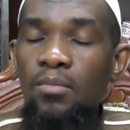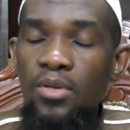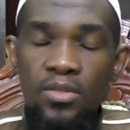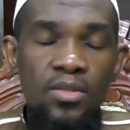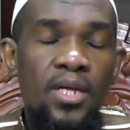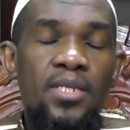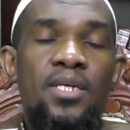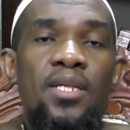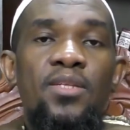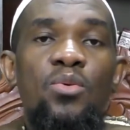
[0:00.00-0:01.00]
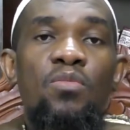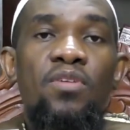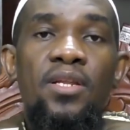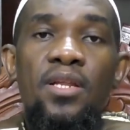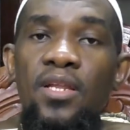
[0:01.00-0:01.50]
Bi idhnillahi they will
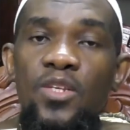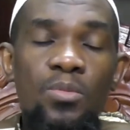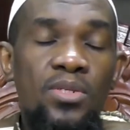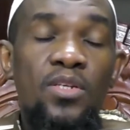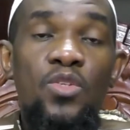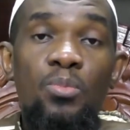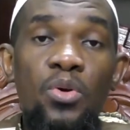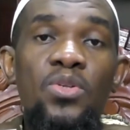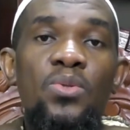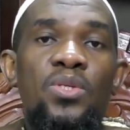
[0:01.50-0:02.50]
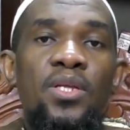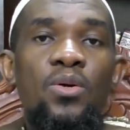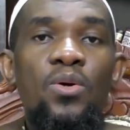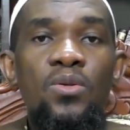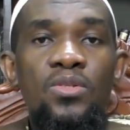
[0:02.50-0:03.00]
find Allah subhanahu responding to their
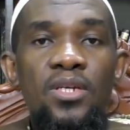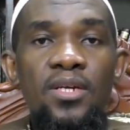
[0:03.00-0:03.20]
calls.